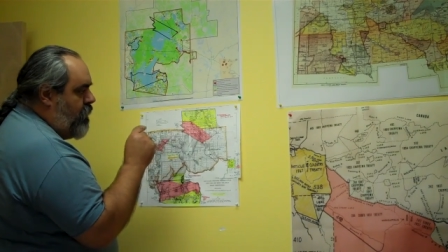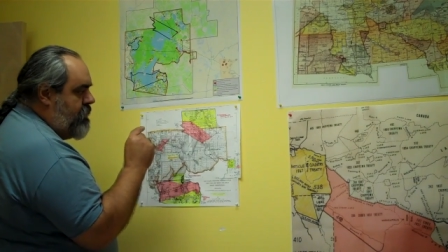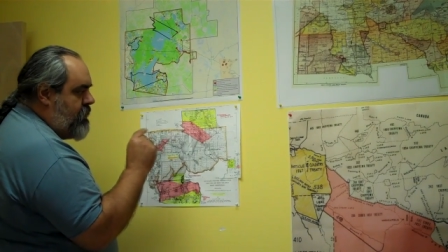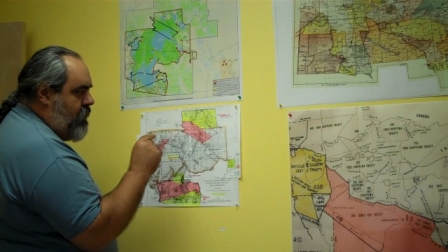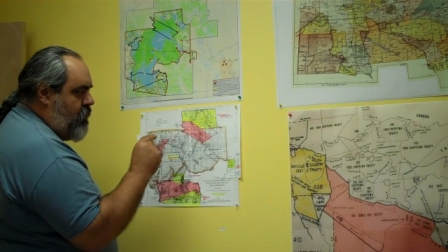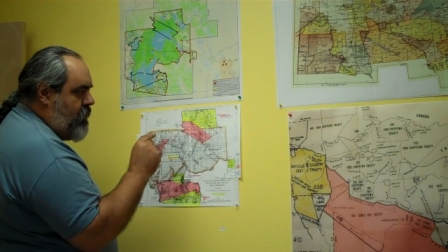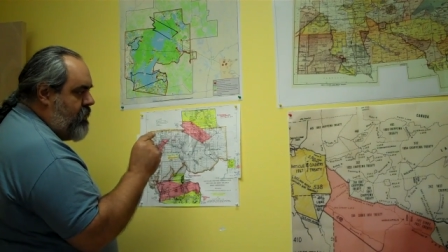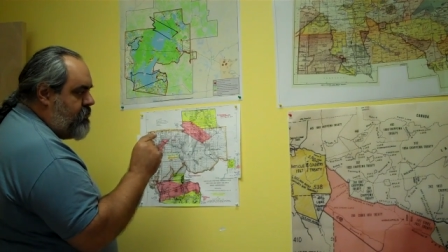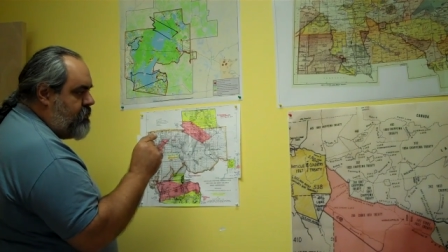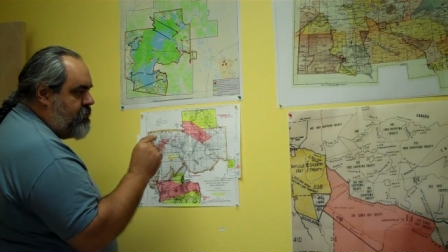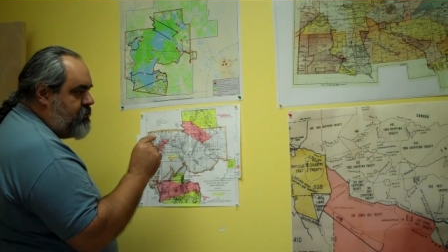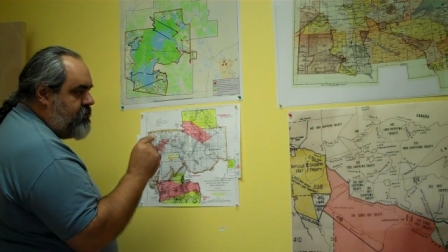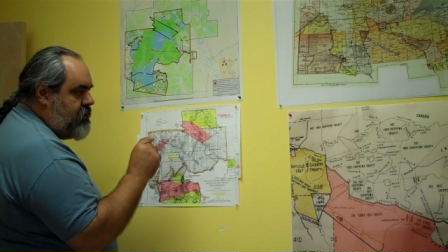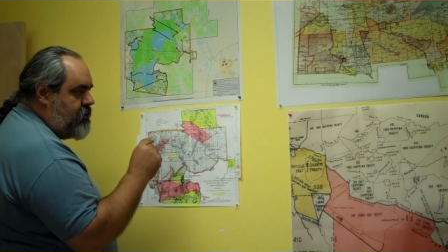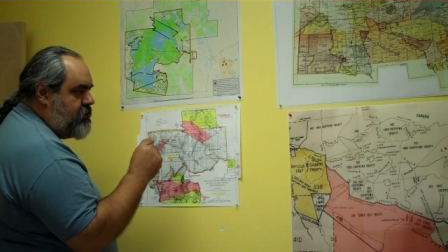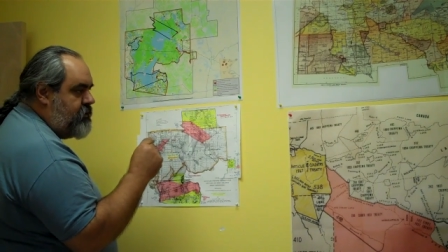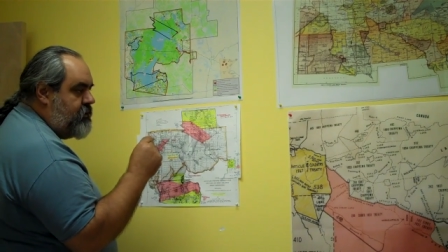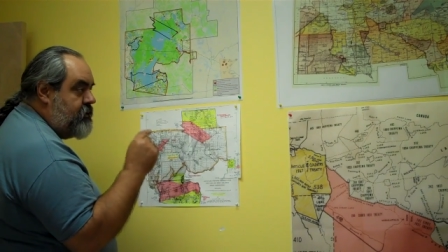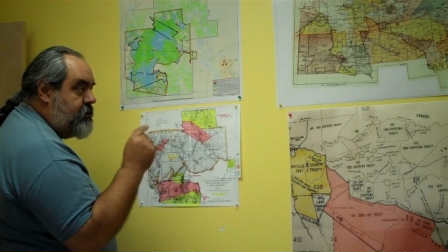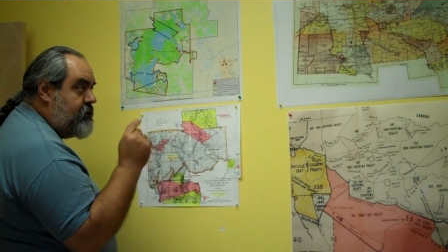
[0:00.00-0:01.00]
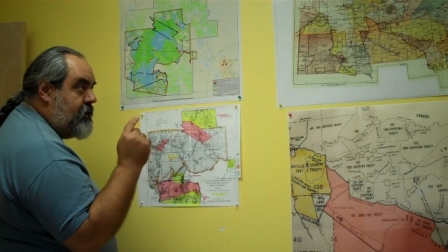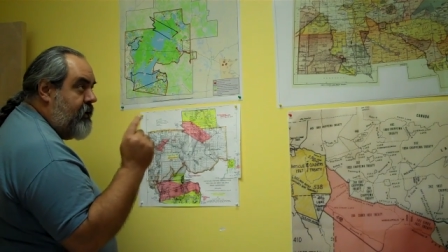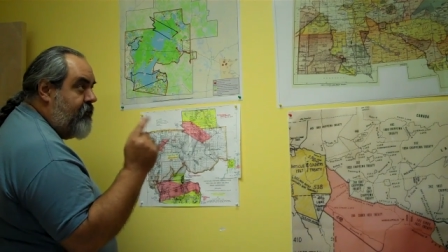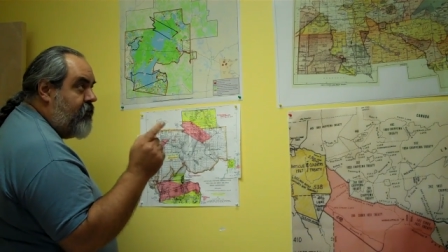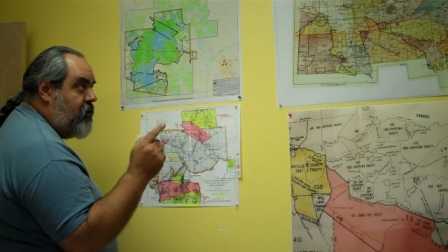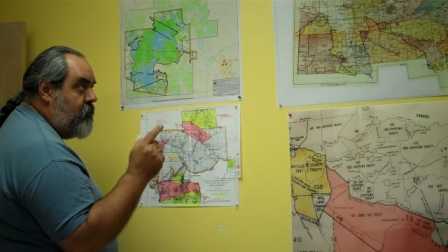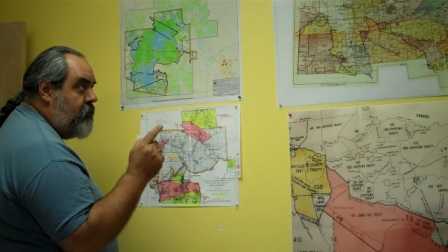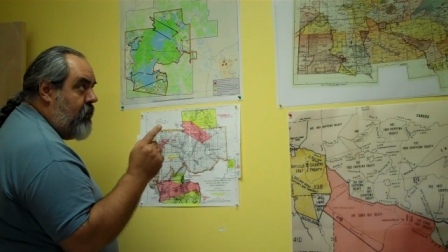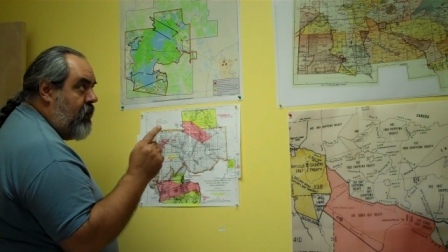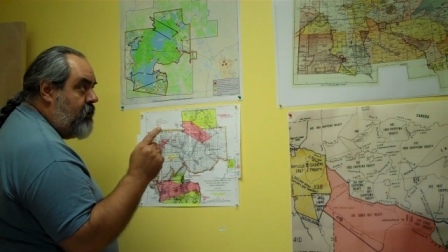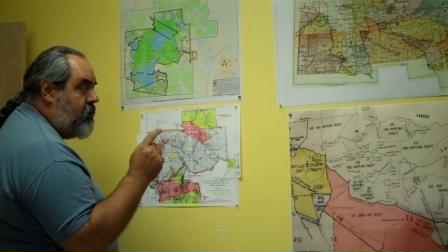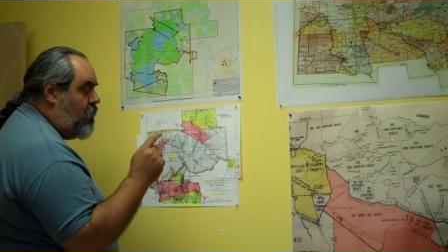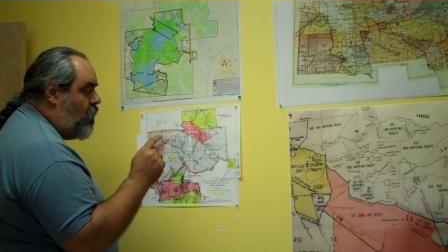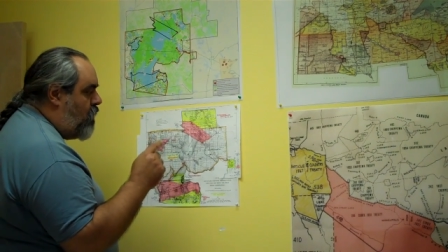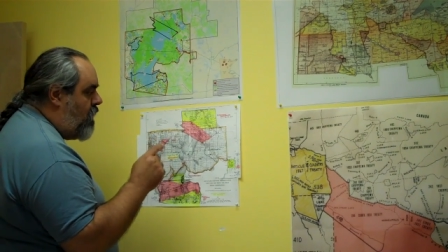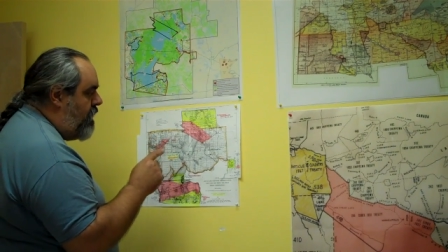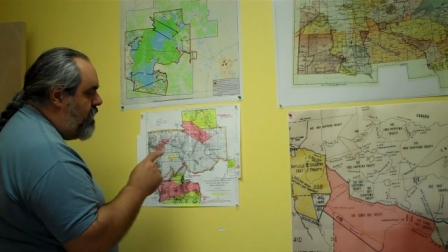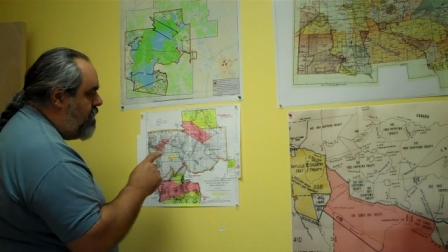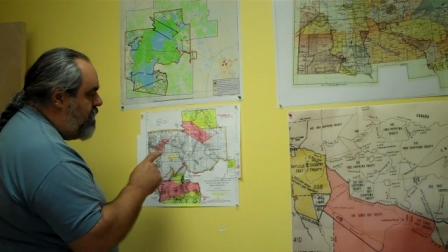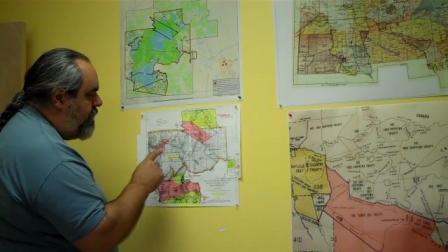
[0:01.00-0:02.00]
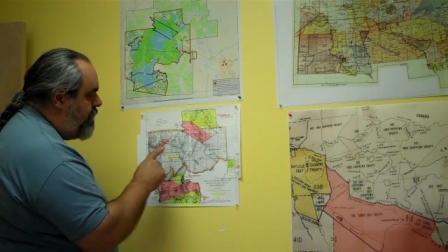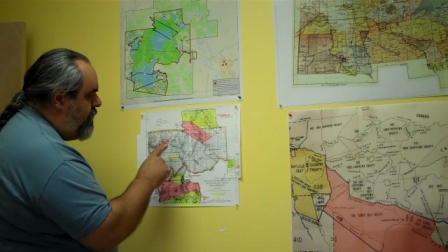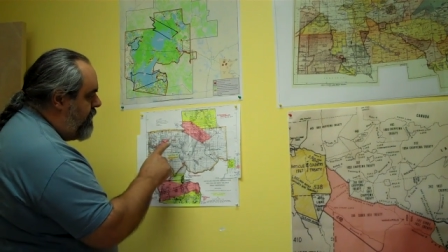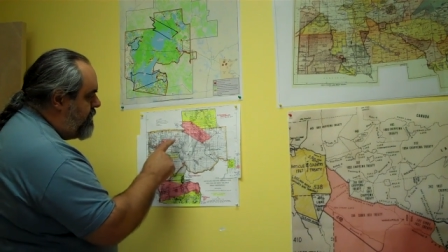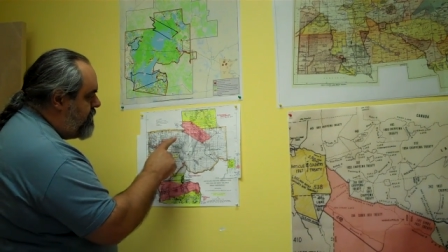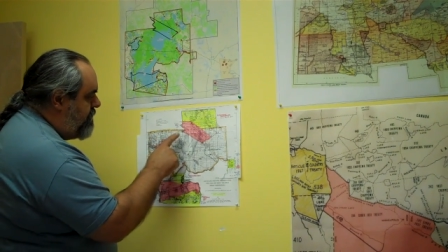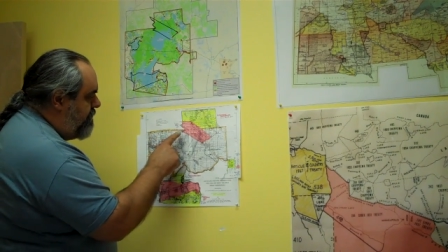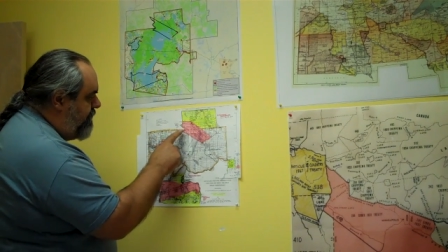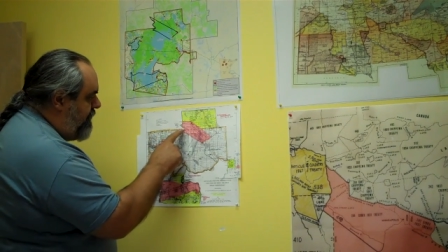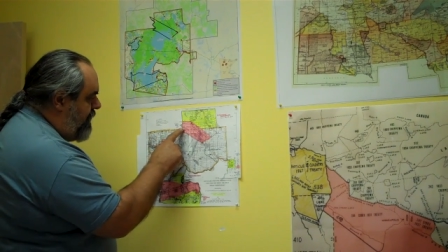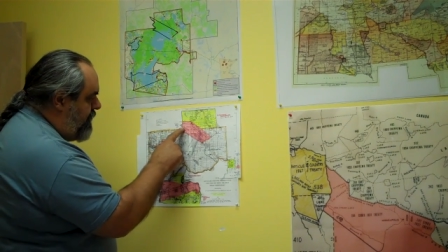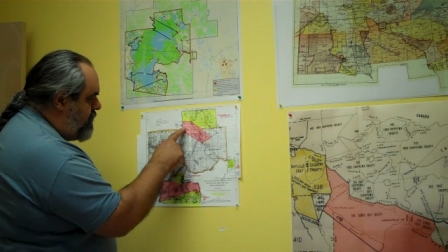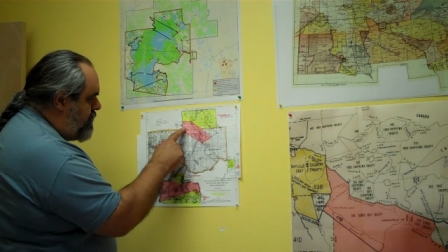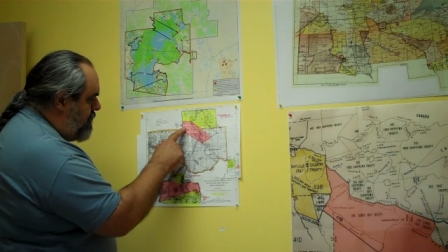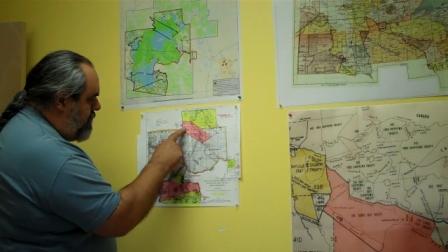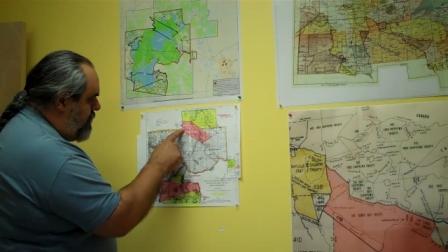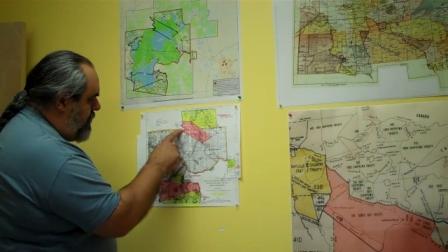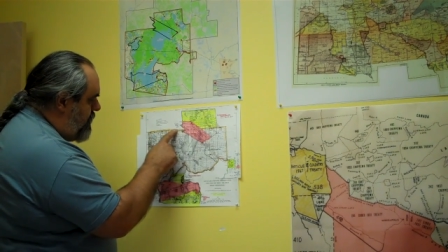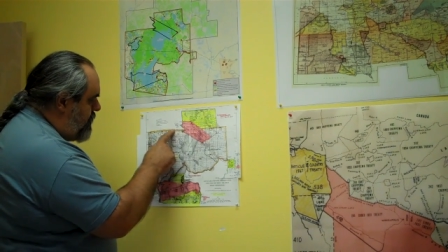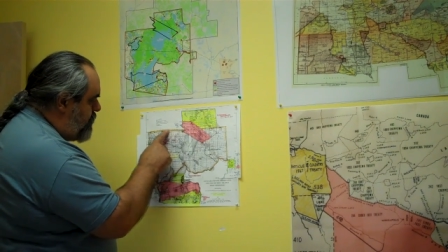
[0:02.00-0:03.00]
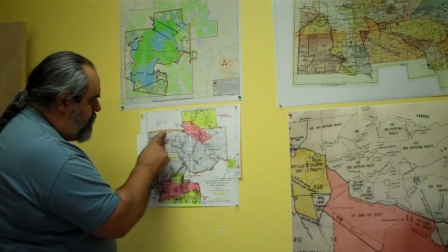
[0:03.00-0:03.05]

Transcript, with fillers: When they went to 67 and made the White Earth Reservation,